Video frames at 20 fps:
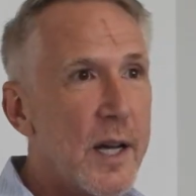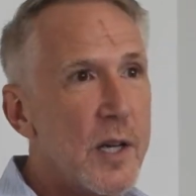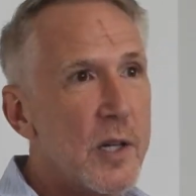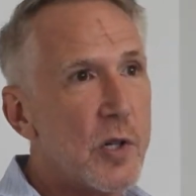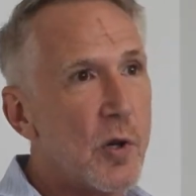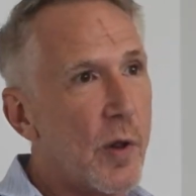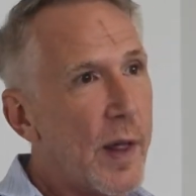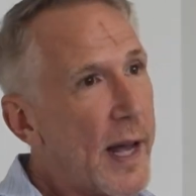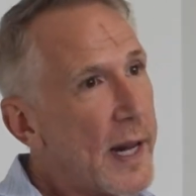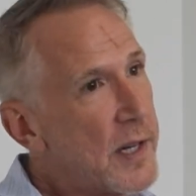
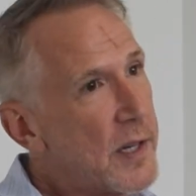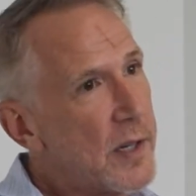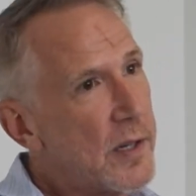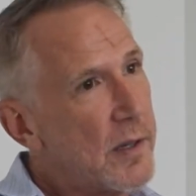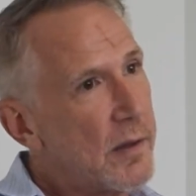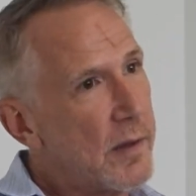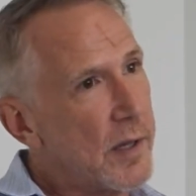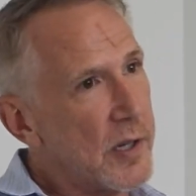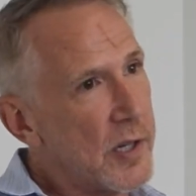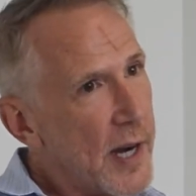So
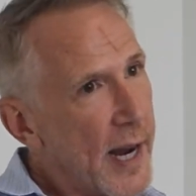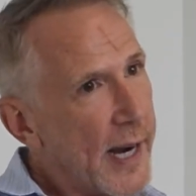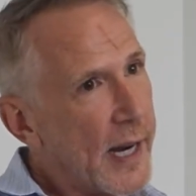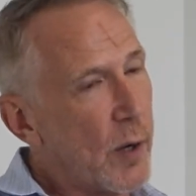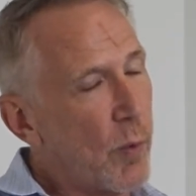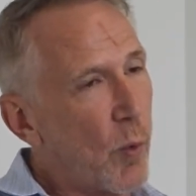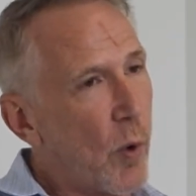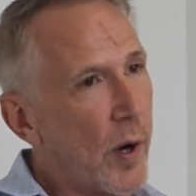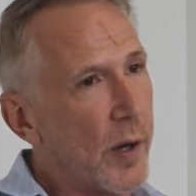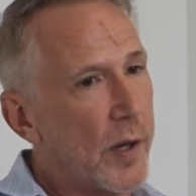that's the
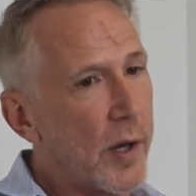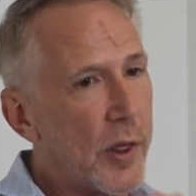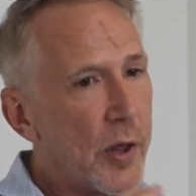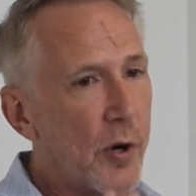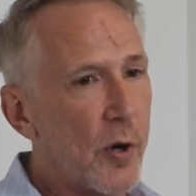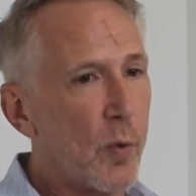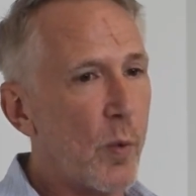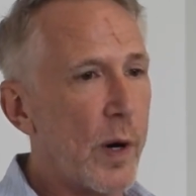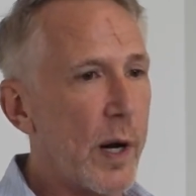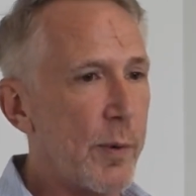second one. The
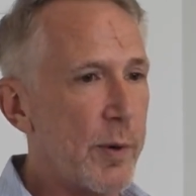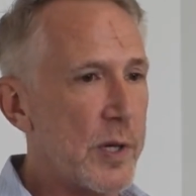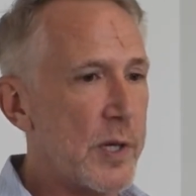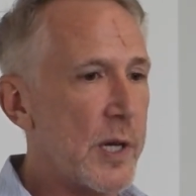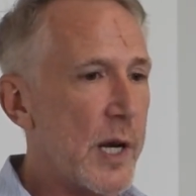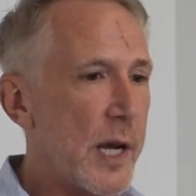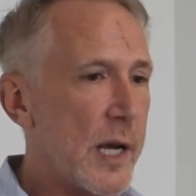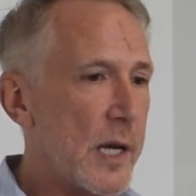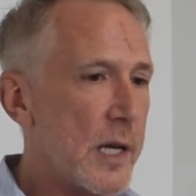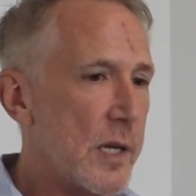third one I would
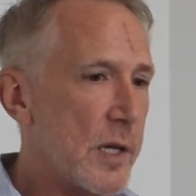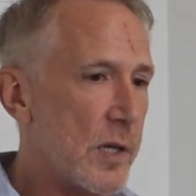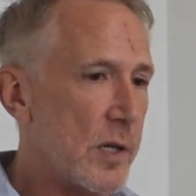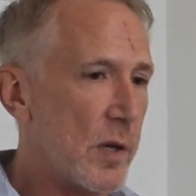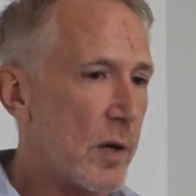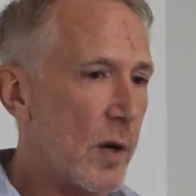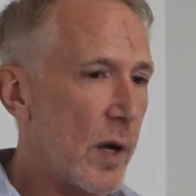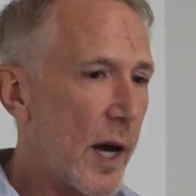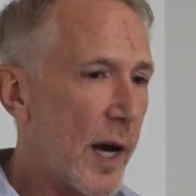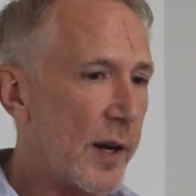say
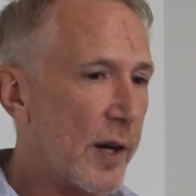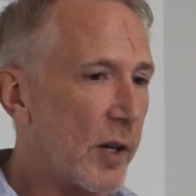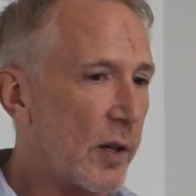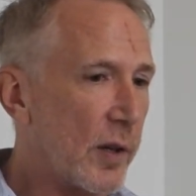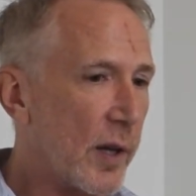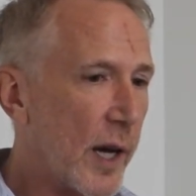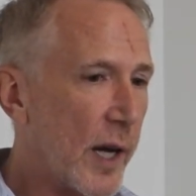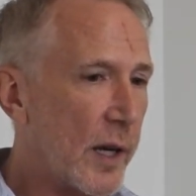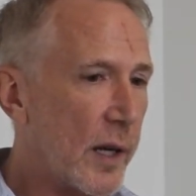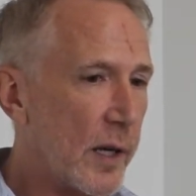is
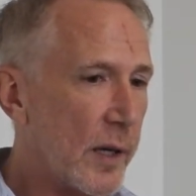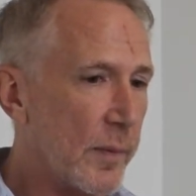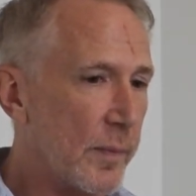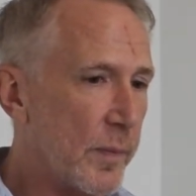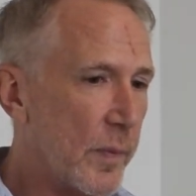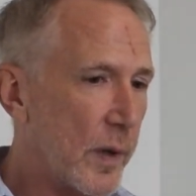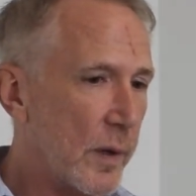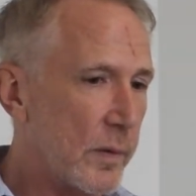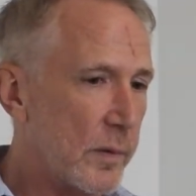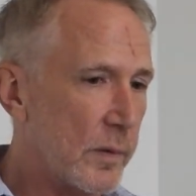on a
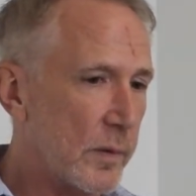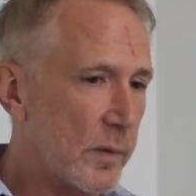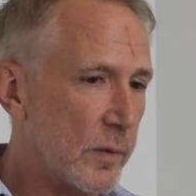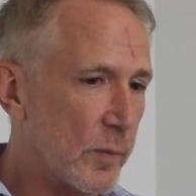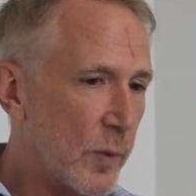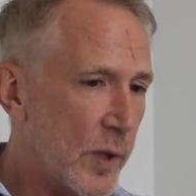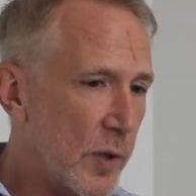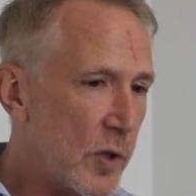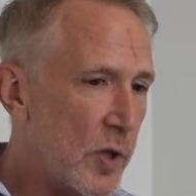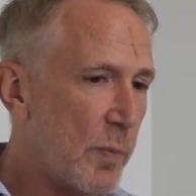
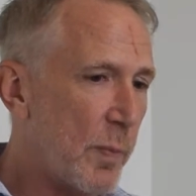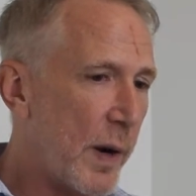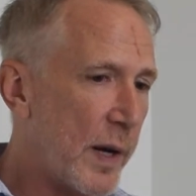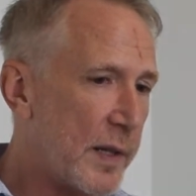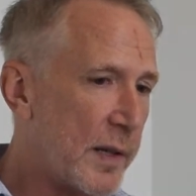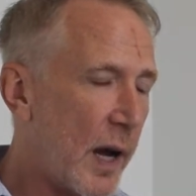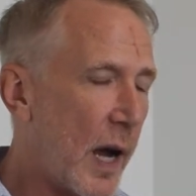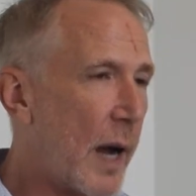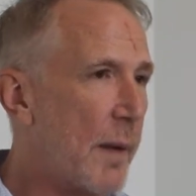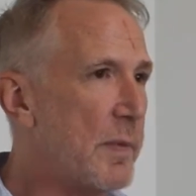reduce my
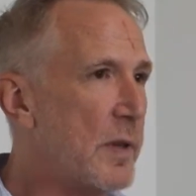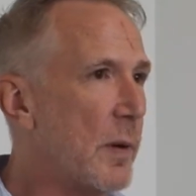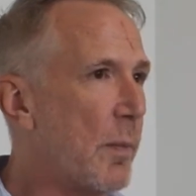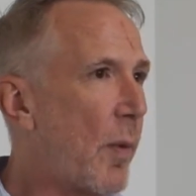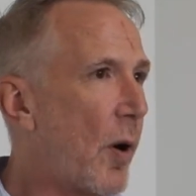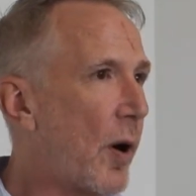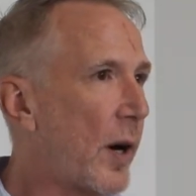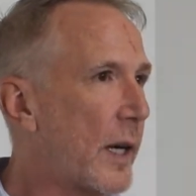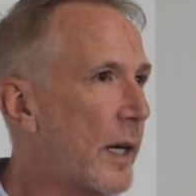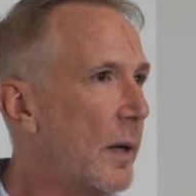time to
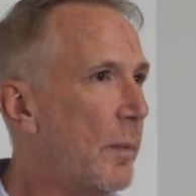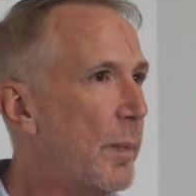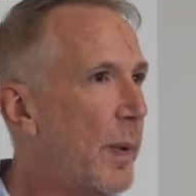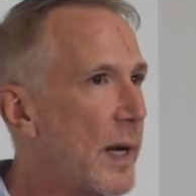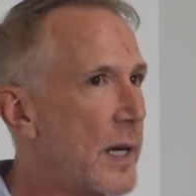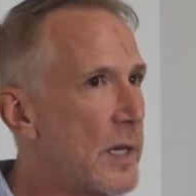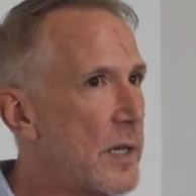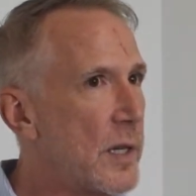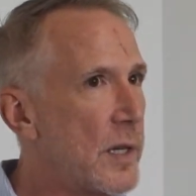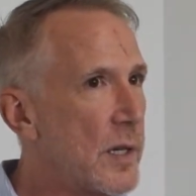market
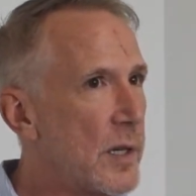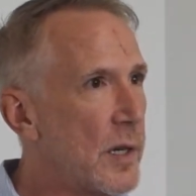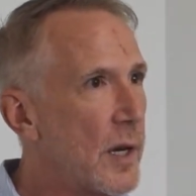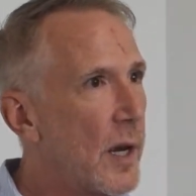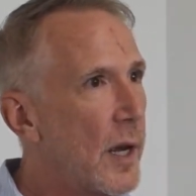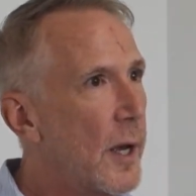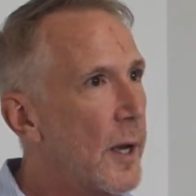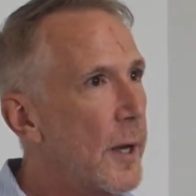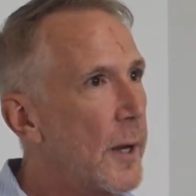basis.